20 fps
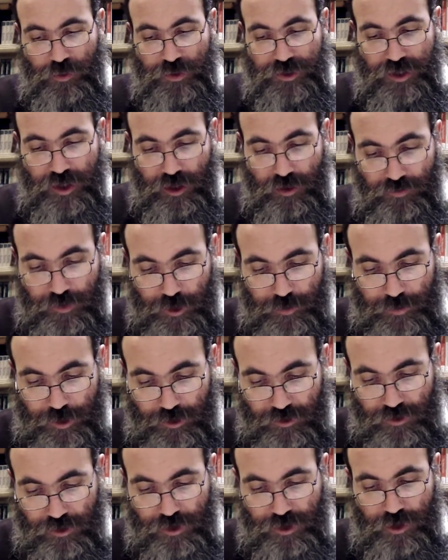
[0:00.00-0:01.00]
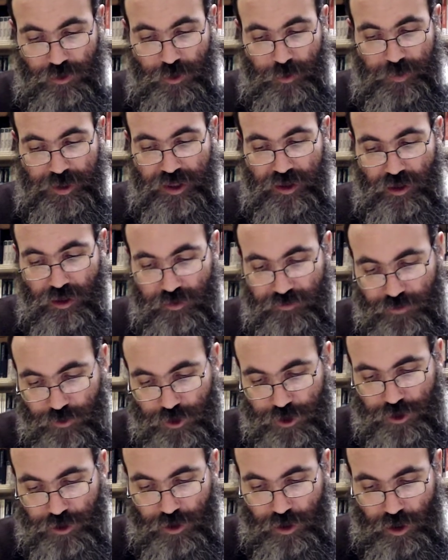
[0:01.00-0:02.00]
And we say Kavod Malchus, we mean the
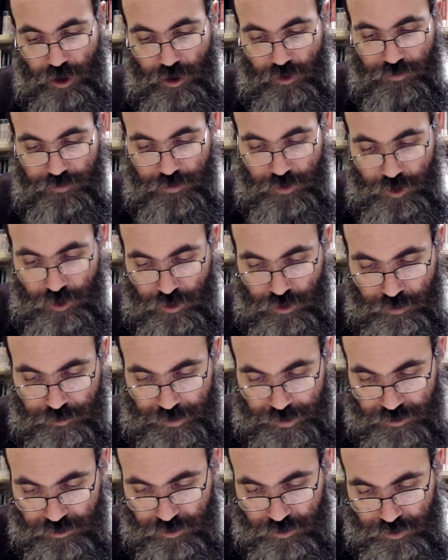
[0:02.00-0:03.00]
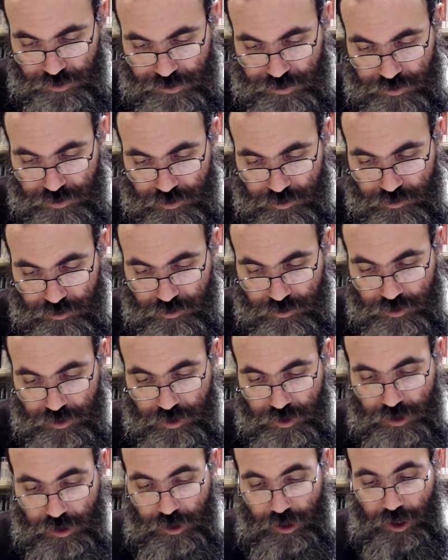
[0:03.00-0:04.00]
lavush of your Malchus.
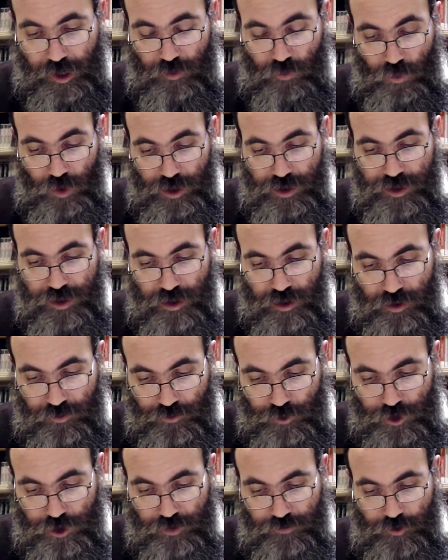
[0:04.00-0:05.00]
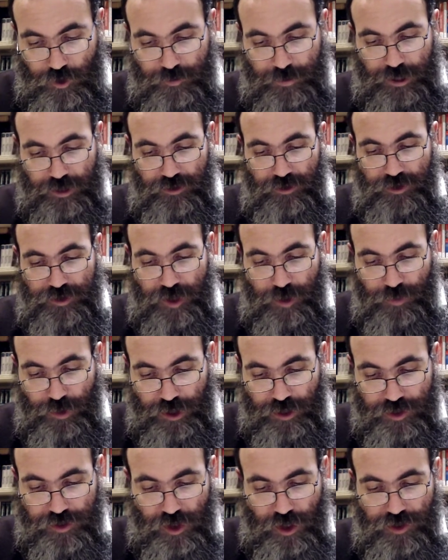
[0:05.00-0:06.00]
And what is the lavush of your Malchus? And
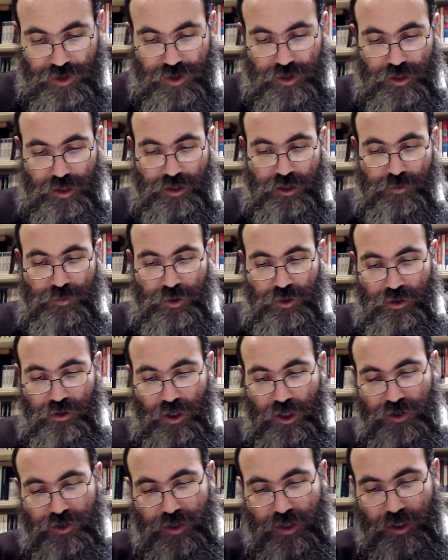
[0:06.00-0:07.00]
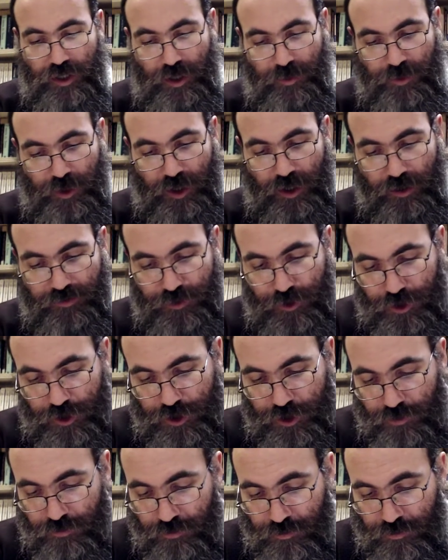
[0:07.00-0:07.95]
bechinas Eisis Adibur. Eisis Adibur are lavush.